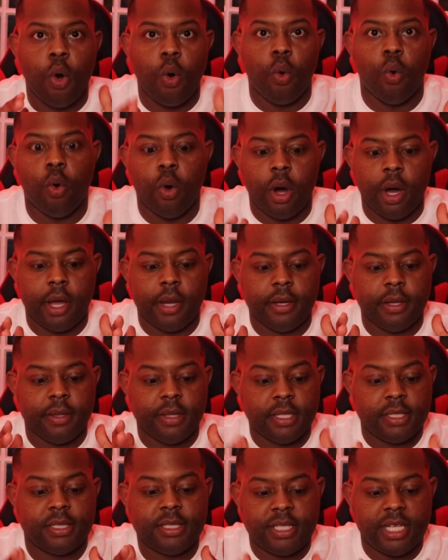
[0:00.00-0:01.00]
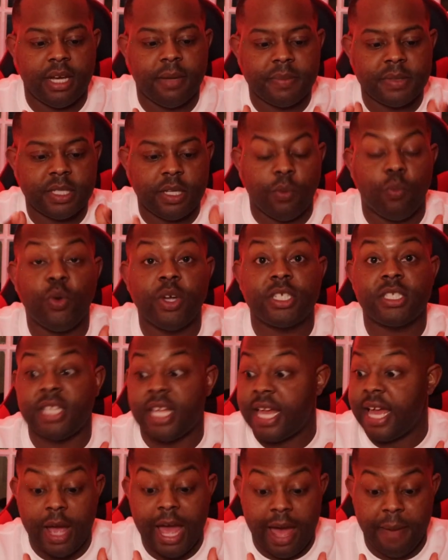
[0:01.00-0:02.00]
on the steps in which
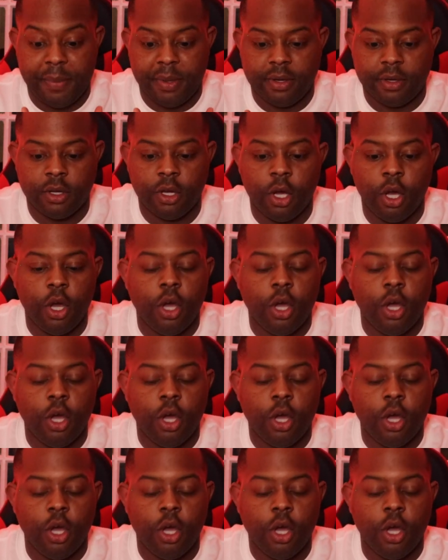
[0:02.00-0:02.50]
they happened.